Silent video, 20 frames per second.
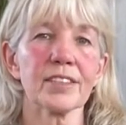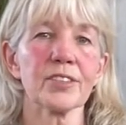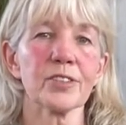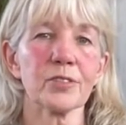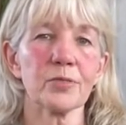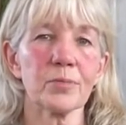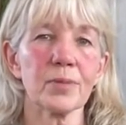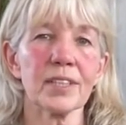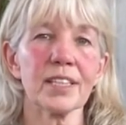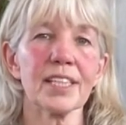to
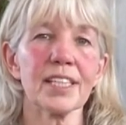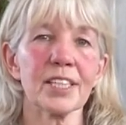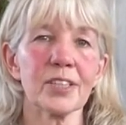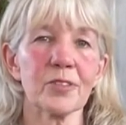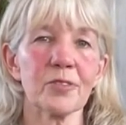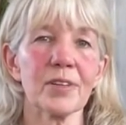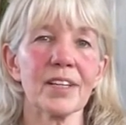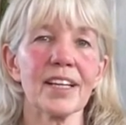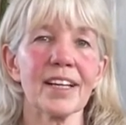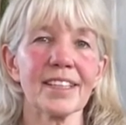really
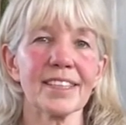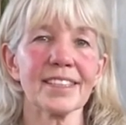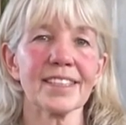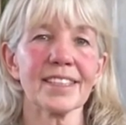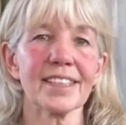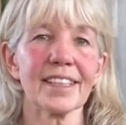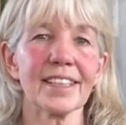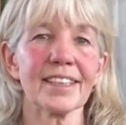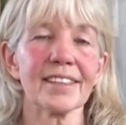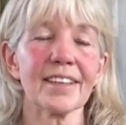
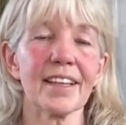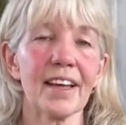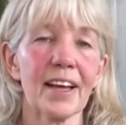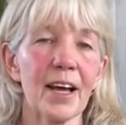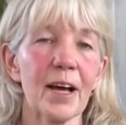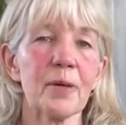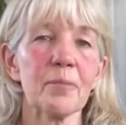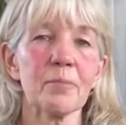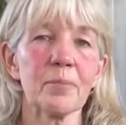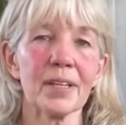creating their
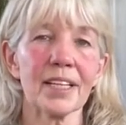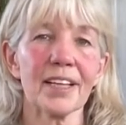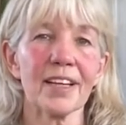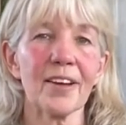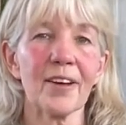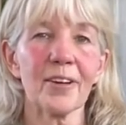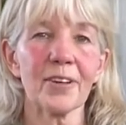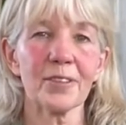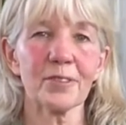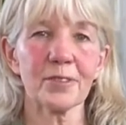handpicked life.